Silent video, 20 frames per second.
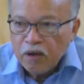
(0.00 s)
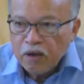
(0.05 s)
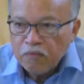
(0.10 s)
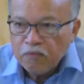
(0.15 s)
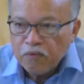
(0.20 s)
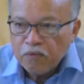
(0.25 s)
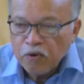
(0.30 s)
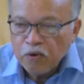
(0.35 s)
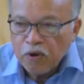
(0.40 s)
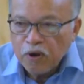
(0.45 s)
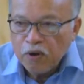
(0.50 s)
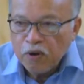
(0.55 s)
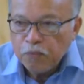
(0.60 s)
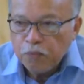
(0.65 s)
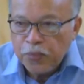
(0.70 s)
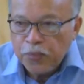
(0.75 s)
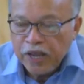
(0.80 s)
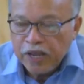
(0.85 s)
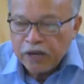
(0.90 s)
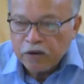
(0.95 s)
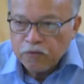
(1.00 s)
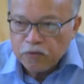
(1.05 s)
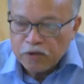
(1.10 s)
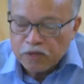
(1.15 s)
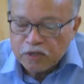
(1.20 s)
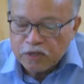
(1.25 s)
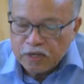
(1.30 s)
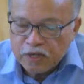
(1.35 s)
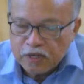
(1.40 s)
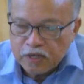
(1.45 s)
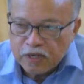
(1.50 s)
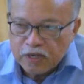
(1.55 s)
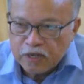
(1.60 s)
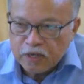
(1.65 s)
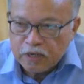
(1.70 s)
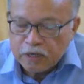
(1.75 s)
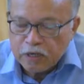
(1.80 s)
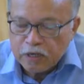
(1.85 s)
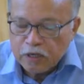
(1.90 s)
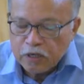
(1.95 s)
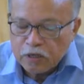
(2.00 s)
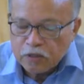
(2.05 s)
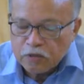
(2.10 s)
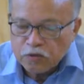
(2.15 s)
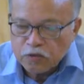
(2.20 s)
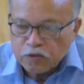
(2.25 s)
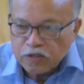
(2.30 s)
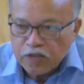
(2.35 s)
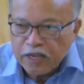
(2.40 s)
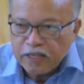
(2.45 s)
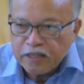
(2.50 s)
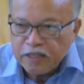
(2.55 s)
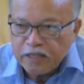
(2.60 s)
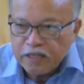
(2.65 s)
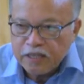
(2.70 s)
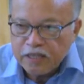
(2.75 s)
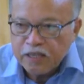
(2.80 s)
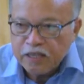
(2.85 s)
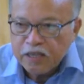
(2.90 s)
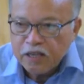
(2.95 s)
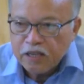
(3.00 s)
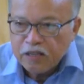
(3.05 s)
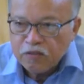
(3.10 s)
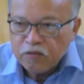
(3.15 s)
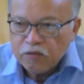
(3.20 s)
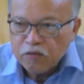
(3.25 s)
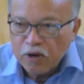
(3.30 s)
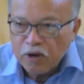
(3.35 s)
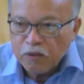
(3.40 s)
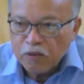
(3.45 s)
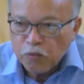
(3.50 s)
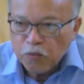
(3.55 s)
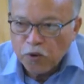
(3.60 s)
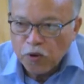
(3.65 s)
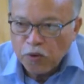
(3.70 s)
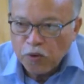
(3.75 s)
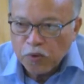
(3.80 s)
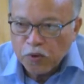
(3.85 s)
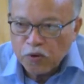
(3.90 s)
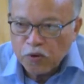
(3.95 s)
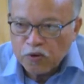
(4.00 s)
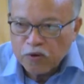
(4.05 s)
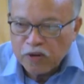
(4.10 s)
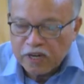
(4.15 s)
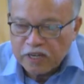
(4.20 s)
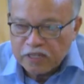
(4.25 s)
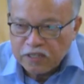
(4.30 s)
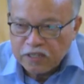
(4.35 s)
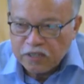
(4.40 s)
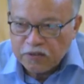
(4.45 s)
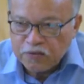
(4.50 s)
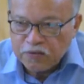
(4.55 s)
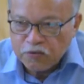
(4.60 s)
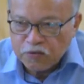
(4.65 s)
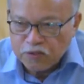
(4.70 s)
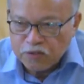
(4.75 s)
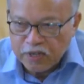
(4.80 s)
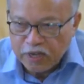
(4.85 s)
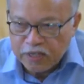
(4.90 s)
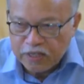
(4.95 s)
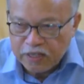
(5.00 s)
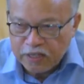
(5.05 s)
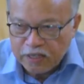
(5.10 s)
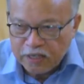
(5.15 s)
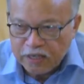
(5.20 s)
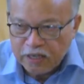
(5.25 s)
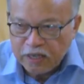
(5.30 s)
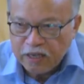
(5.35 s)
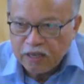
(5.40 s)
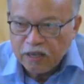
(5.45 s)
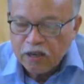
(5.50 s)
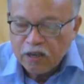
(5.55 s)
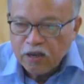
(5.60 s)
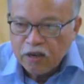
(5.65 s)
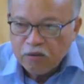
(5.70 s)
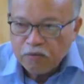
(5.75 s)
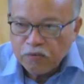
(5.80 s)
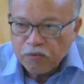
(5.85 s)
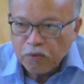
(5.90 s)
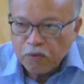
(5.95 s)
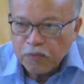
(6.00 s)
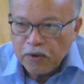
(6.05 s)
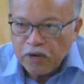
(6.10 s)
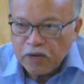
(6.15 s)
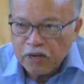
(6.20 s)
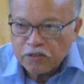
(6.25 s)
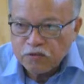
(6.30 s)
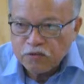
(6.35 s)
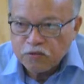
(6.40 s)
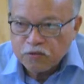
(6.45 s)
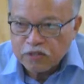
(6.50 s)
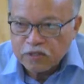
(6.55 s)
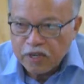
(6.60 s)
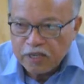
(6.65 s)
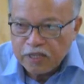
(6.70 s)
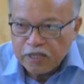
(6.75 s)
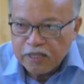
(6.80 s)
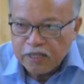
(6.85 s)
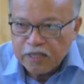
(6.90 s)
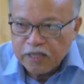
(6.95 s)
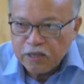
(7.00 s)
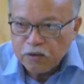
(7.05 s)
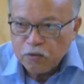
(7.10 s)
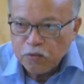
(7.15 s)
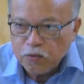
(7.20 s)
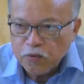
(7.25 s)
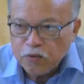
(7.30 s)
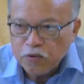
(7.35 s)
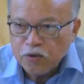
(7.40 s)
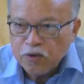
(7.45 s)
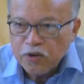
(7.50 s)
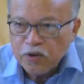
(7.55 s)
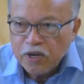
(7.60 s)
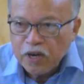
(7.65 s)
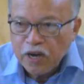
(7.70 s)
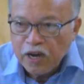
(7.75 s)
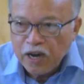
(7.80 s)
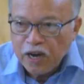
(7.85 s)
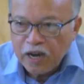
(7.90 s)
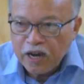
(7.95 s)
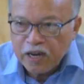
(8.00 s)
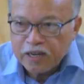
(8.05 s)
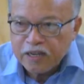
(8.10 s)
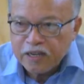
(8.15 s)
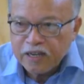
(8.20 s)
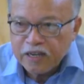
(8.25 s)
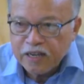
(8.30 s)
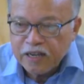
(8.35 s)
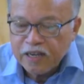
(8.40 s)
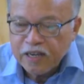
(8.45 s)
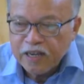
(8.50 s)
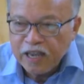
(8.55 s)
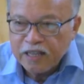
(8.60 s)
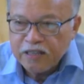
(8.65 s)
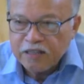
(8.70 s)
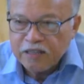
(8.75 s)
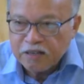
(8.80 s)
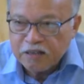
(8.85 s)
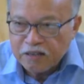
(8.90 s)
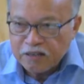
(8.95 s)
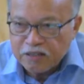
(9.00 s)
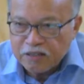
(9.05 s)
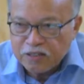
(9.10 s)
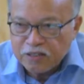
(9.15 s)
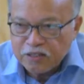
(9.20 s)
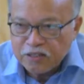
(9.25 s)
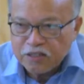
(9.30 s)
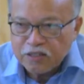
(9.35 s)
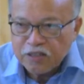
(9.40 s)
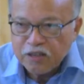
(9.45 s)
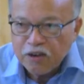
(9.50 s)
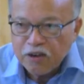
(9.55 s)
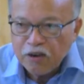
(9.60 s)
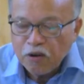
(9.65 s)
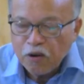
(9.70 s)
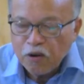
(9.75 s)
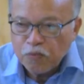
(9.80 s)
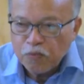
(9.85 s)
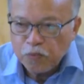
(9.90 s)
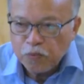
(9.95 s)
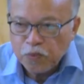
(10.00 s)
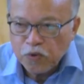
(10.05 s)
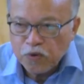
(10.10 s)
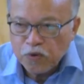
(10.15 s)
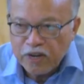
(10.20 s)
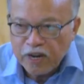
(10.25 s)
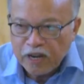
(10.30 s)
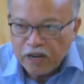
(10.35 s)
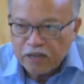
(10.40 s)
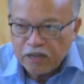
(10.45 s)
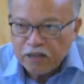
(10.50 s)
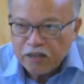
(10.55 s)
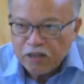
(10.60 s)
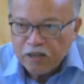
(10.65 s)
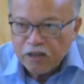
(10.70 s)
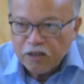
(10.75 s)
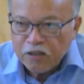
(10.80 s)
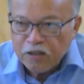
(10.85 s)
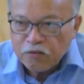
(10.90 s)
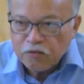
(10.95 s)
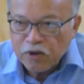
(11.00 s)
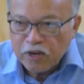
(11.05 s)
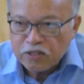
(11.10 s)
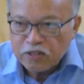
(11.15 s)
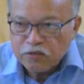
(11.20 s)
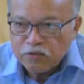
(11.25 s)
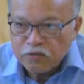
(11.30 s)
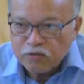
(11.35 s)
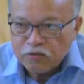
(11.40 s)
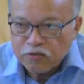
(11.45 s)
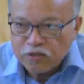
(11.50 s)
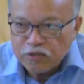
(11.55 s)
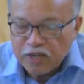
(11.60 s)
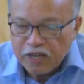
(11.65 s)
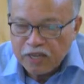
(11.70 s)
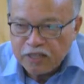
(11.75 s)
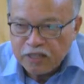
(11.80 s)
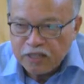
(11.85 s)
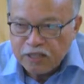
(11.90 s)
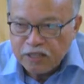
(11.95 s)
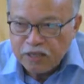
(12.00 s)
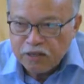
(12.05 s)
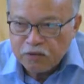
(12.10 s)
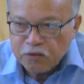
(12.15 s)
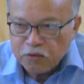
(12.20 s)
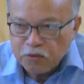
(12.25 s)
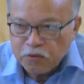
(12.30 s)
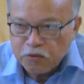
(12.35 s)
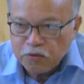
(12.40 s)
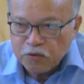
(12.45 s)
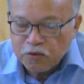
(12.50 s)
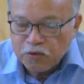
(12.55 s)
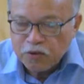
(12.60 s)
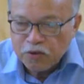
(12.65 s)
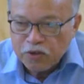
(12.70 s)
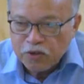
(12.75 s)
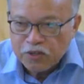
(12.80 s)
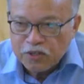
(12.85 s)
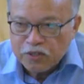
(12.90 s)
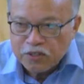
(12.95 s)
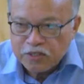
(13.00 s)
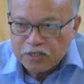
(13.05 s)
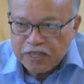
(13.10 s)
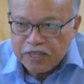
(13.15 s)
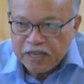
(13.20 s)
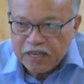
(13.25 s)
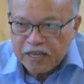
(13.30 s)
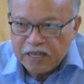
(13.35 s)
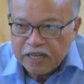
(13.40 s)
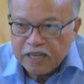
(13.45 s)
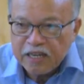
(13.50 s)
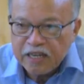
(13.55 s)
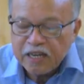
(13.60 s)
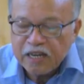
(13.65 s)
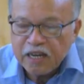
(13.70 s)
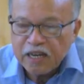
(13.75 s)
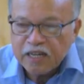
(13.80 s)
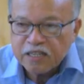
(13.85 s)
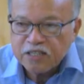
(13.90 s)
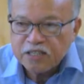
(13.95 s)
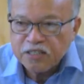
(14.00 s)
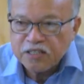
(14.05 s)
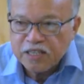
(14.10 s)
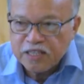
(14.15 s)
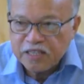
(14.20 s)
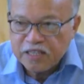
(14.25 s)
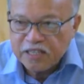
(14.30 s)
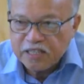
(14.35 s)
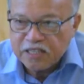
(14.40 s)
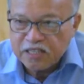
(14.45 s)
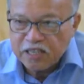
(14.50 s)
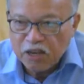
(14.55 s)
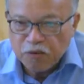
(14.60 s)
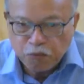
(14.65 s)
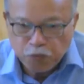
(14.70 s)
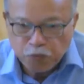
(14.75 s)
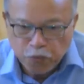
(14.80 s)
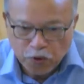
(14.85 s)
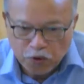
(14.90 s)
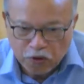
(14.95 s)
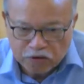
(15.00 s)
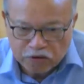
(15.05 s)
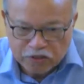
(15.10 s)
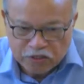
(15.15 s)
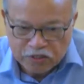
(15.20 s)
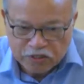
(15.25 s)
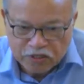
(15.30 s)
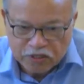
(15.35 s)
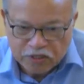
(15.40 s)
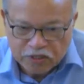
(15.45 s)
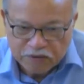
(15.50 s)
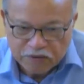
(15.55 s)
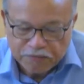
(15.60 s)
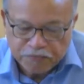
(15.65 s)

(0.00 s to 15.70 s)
From a backward uh, society to a more progressive society. From a society who are gatherers of product to a society who stay in uh, cities and ports.